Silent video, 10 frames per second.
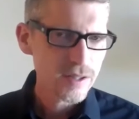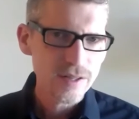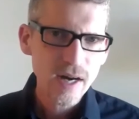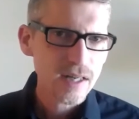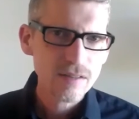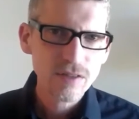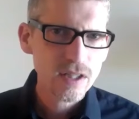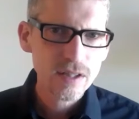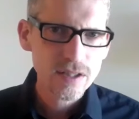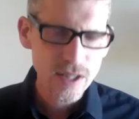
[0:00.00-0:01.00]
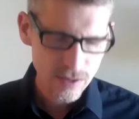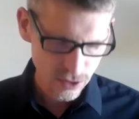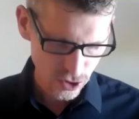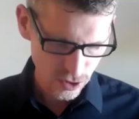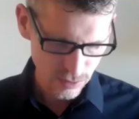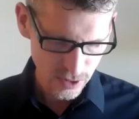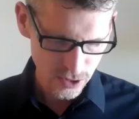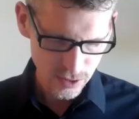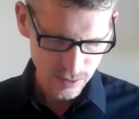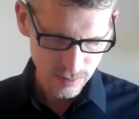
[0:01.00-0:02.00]
not even in the 10th
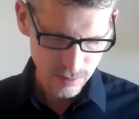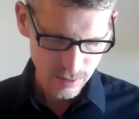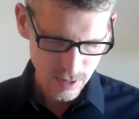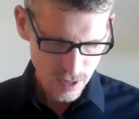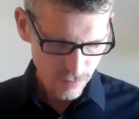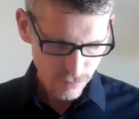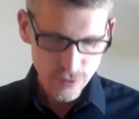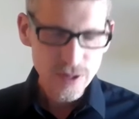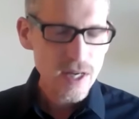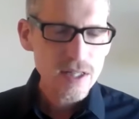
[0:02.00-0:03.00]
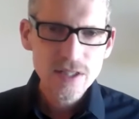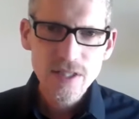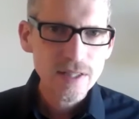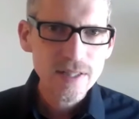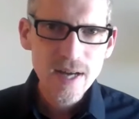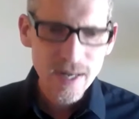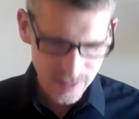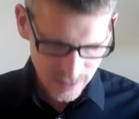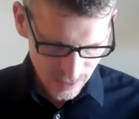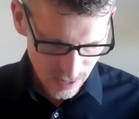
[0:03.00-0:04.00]
generation. For they did
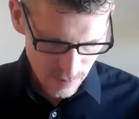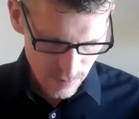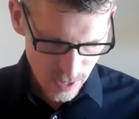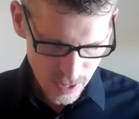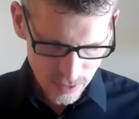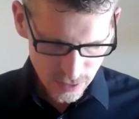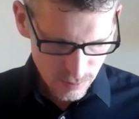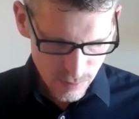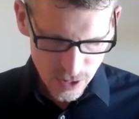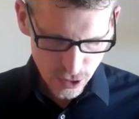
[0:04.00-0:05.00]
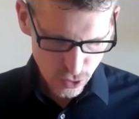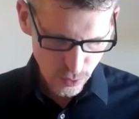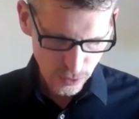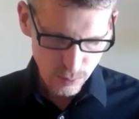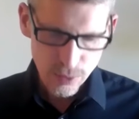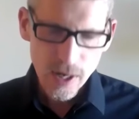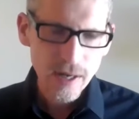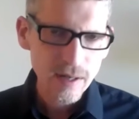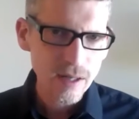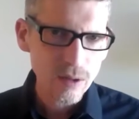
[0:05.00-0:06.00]
not come to meet you with
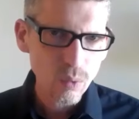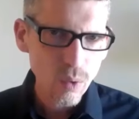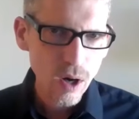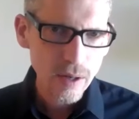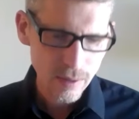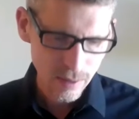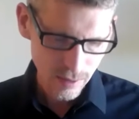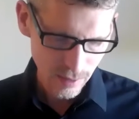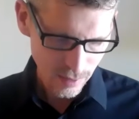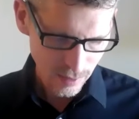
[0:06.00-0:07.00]
bread and water